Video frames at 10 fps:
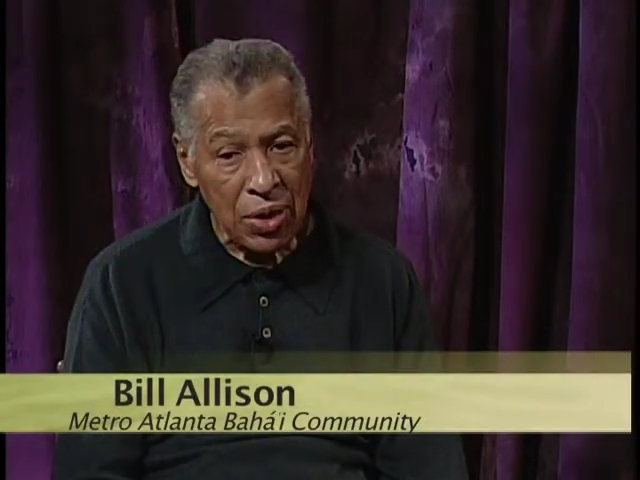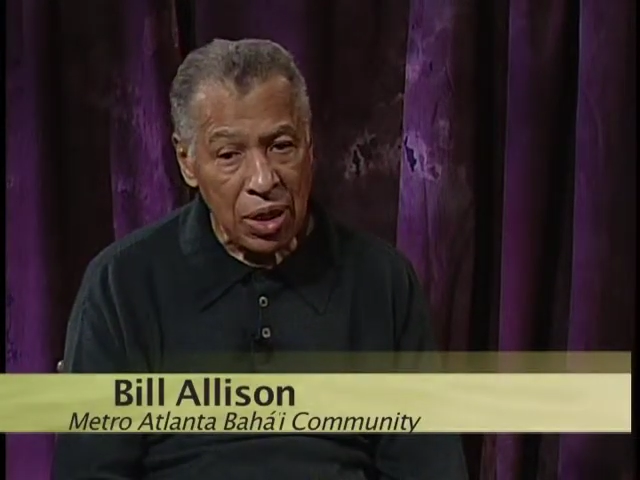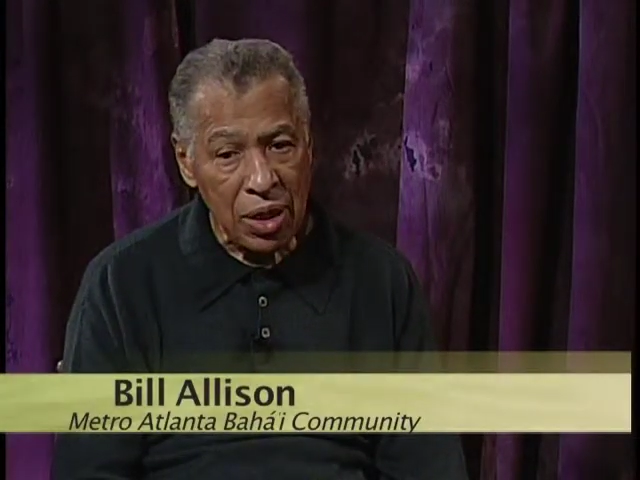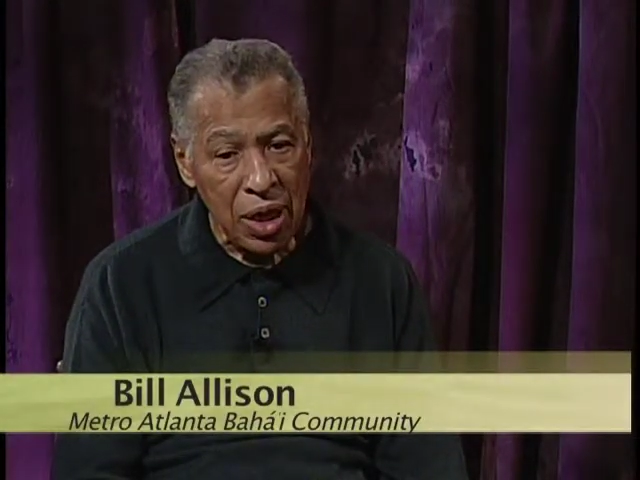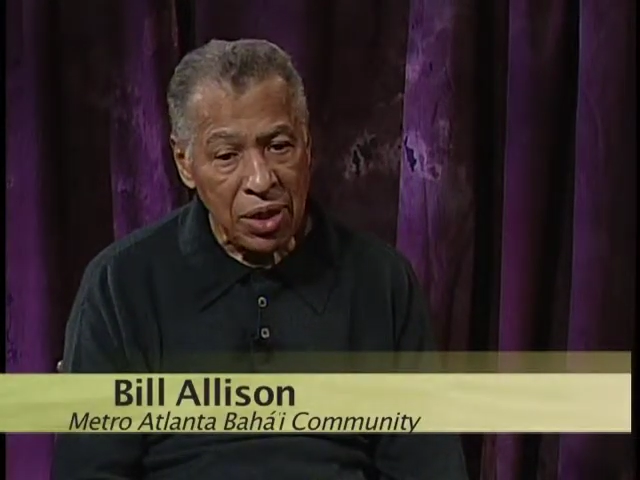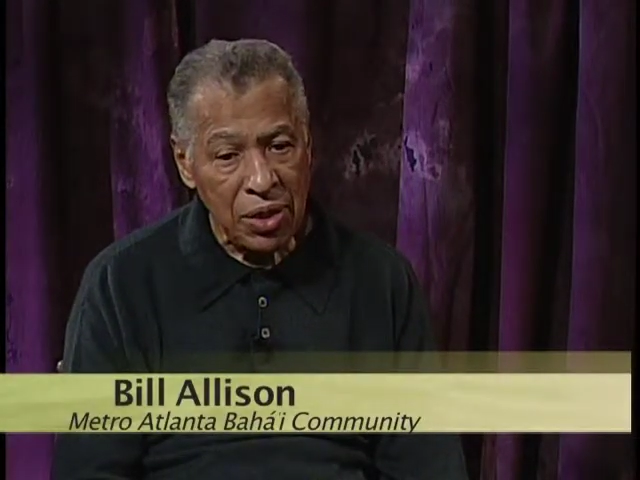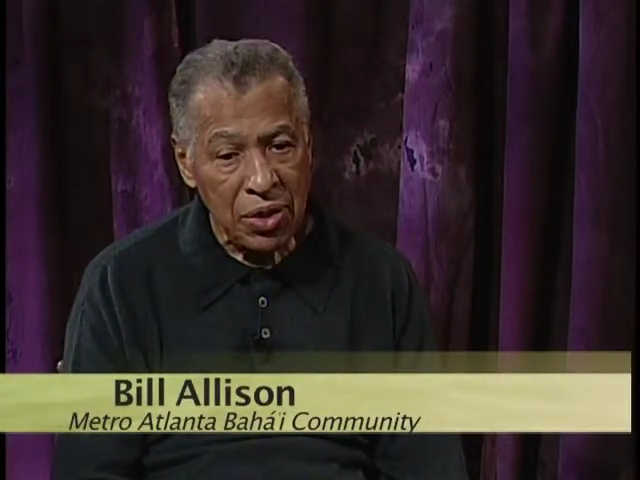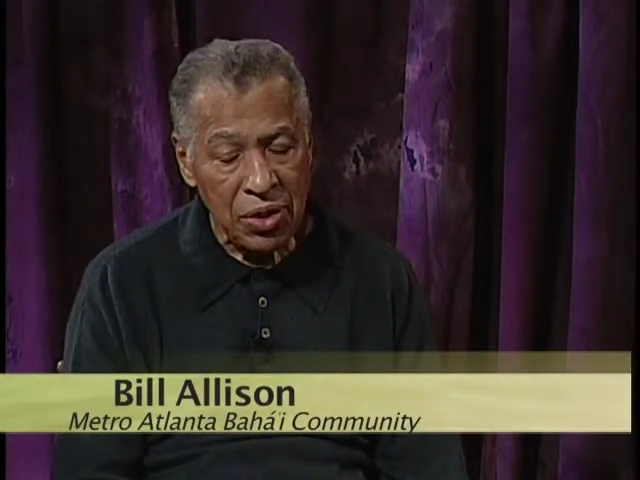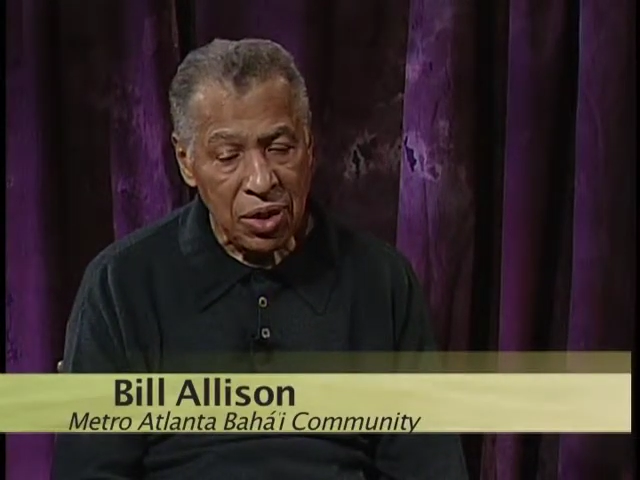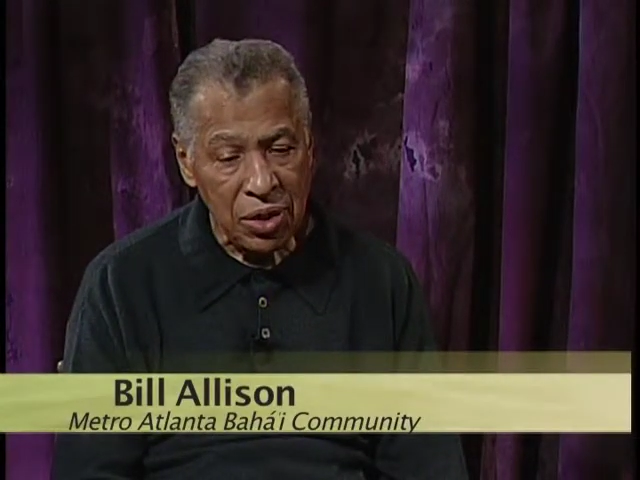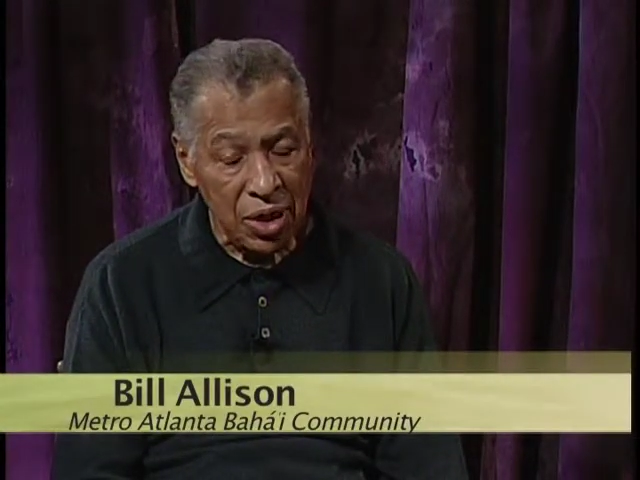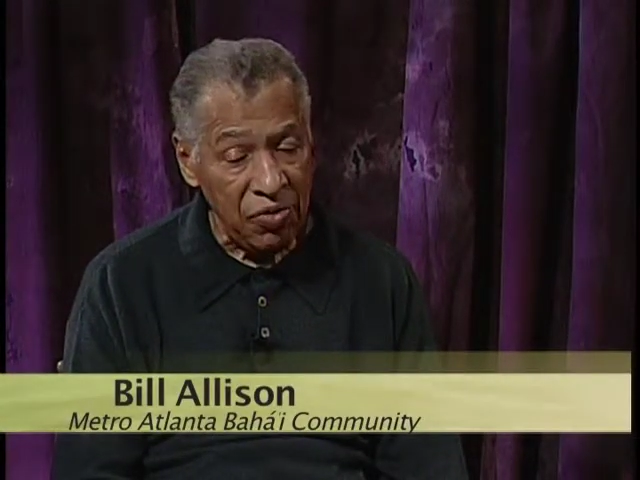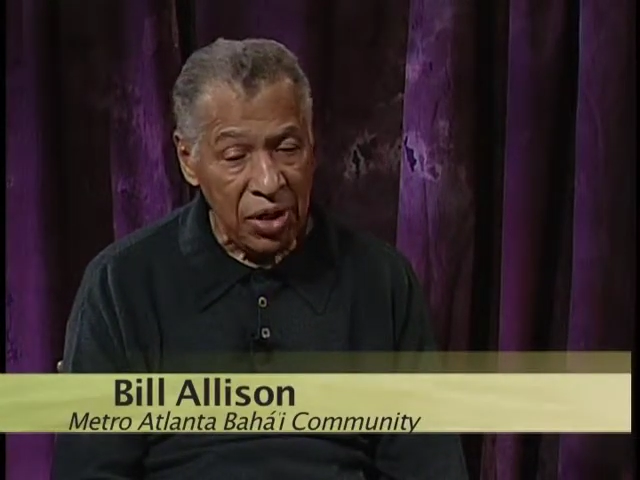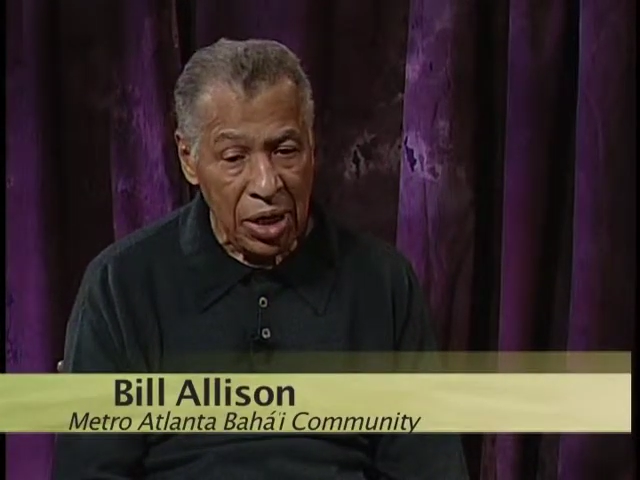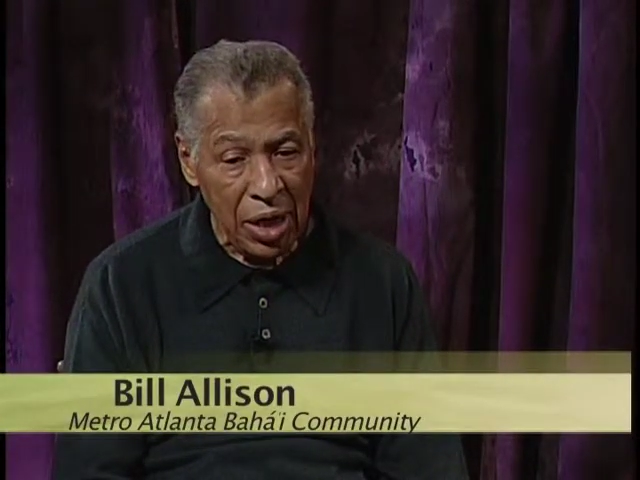in
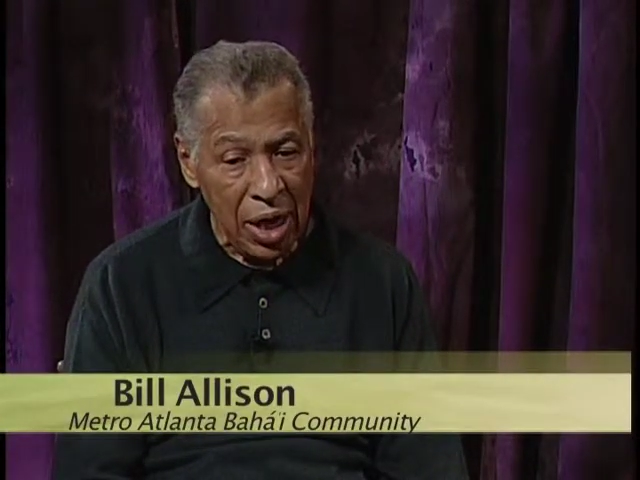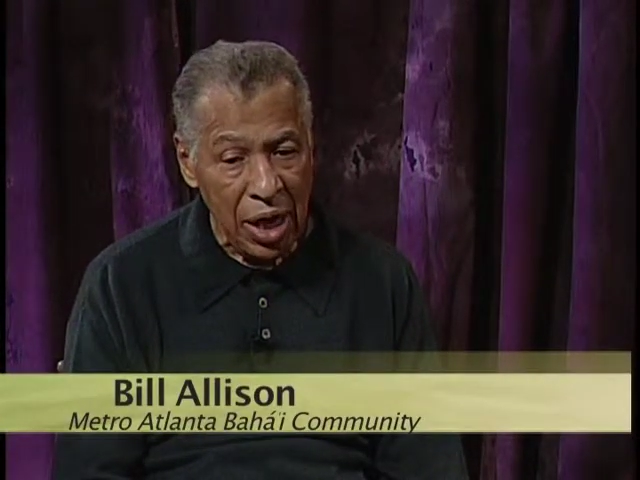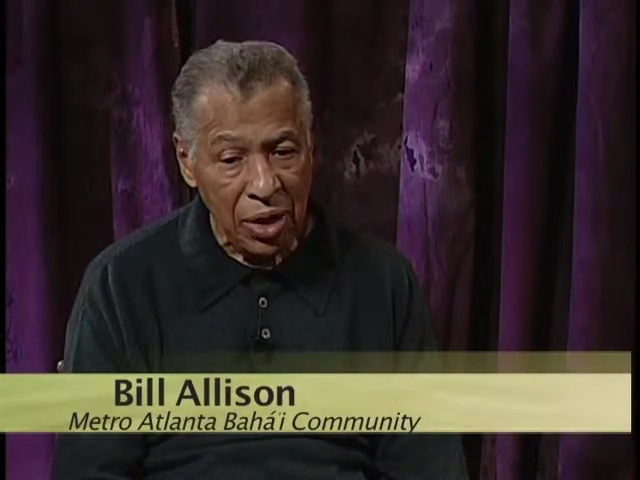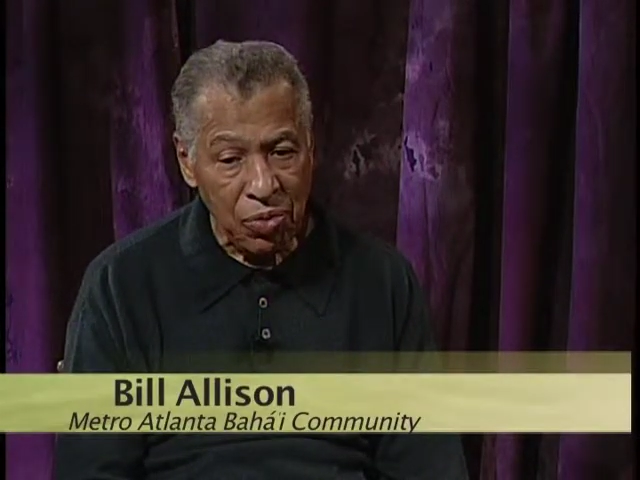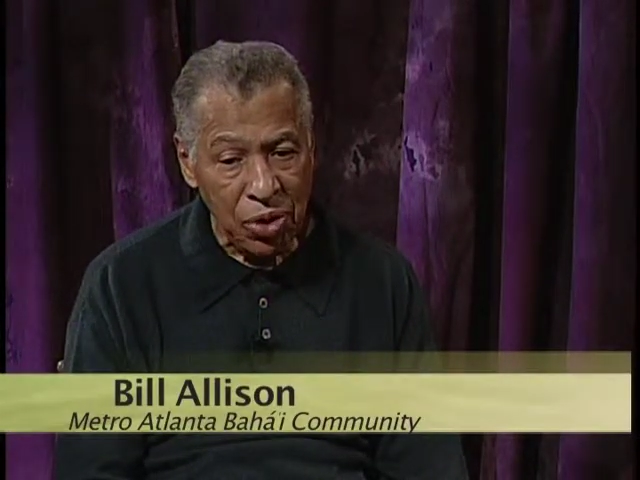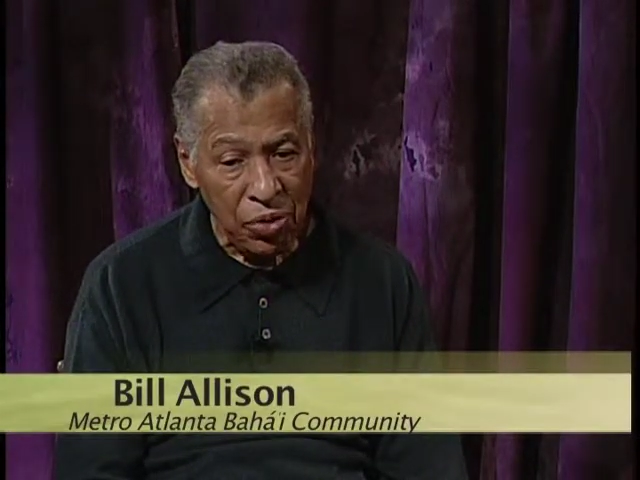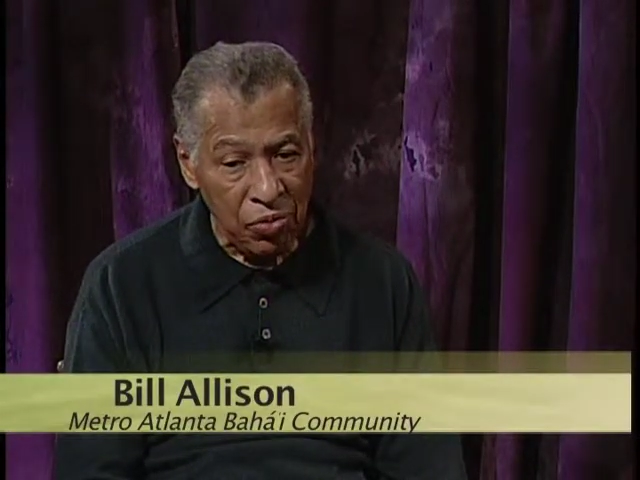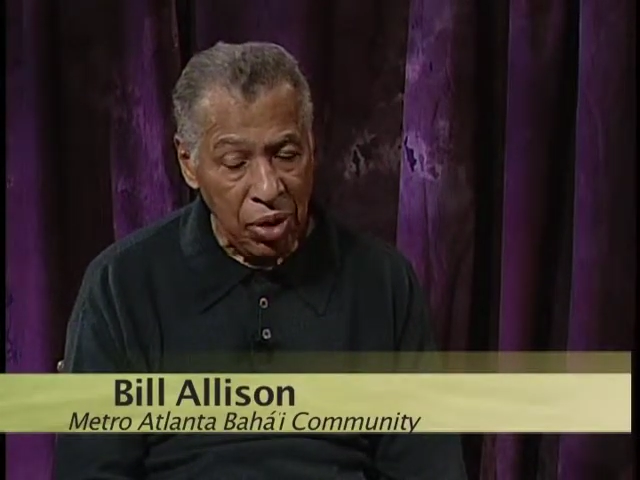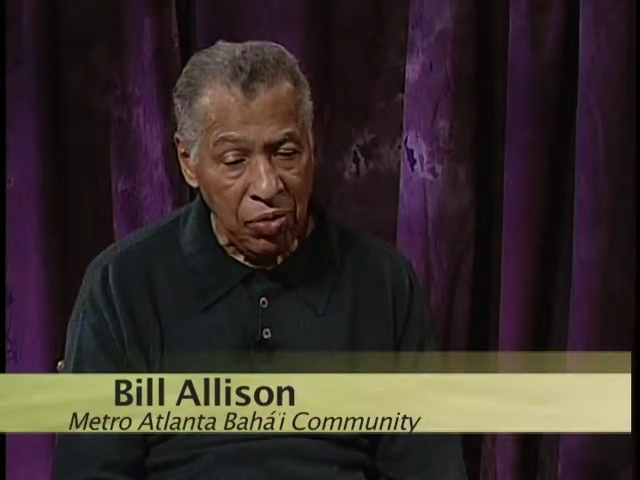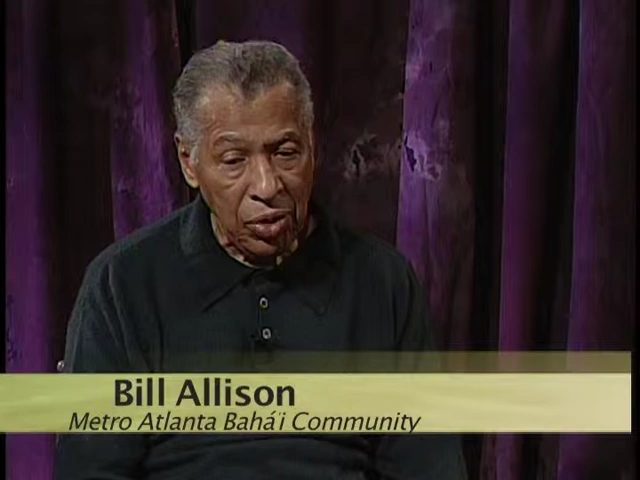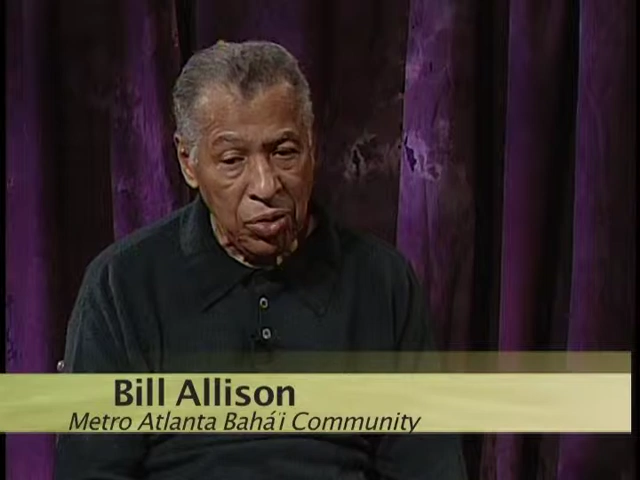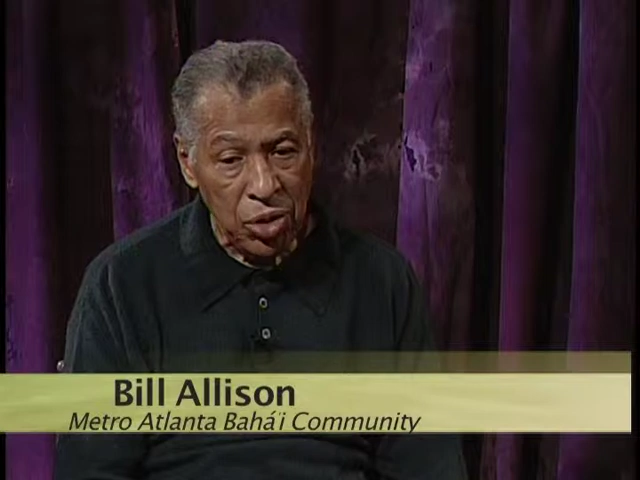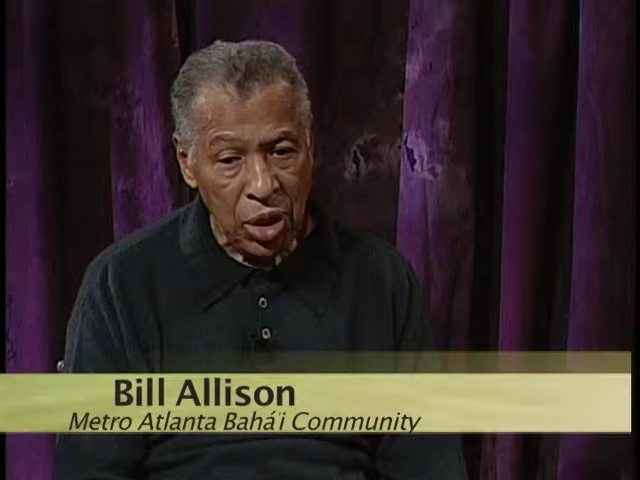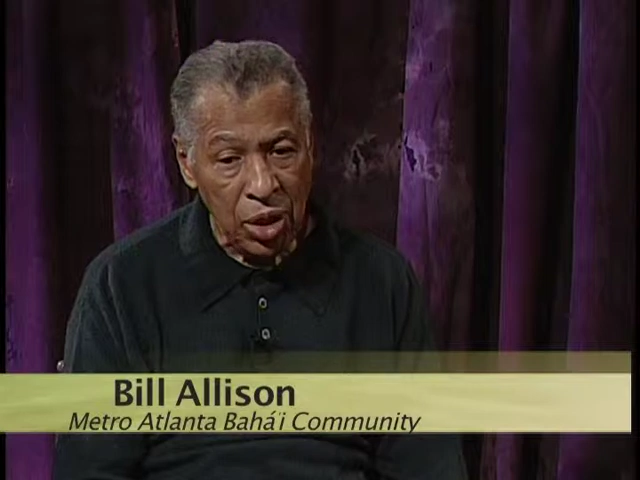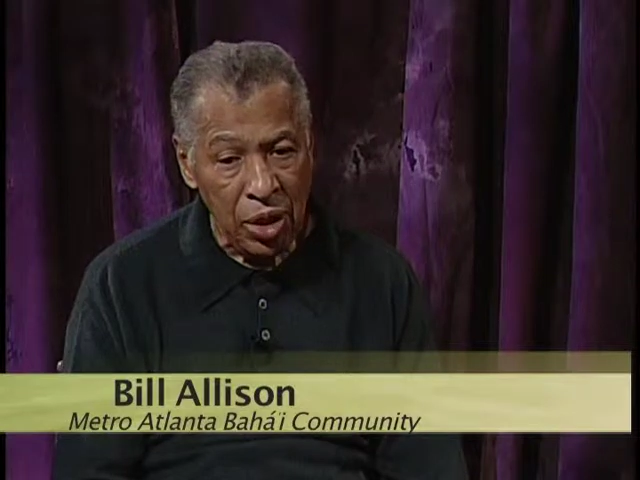1979 with the
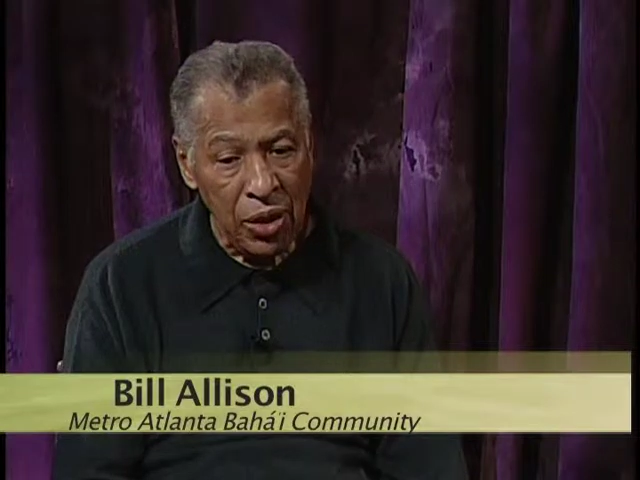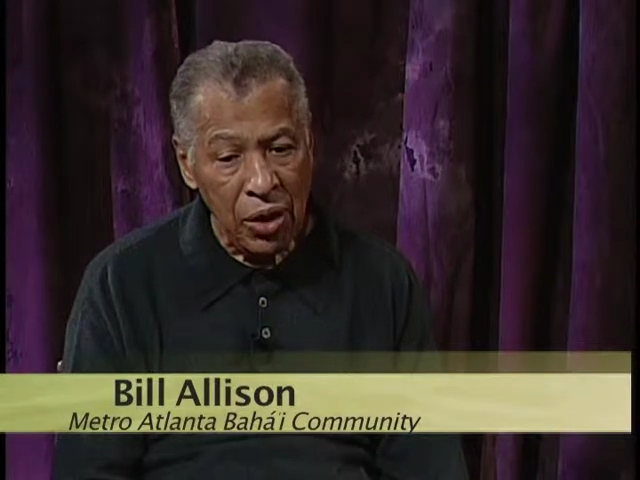revolution